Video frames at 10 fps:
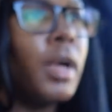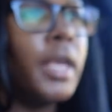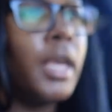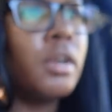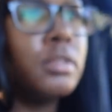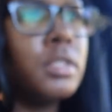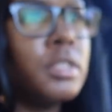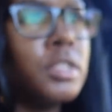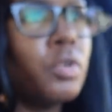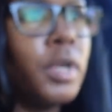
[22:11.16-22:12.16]
I can't go to
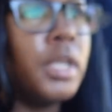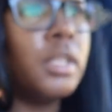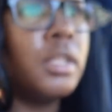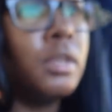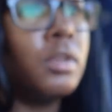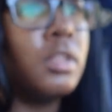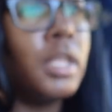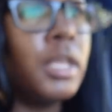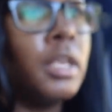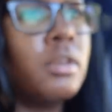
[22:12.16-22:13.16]
the screening
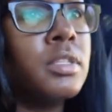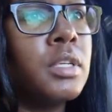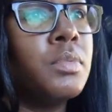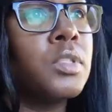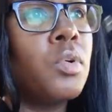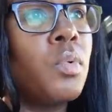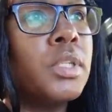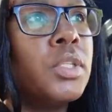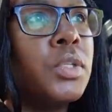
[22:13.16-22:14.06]
that Kelsey was going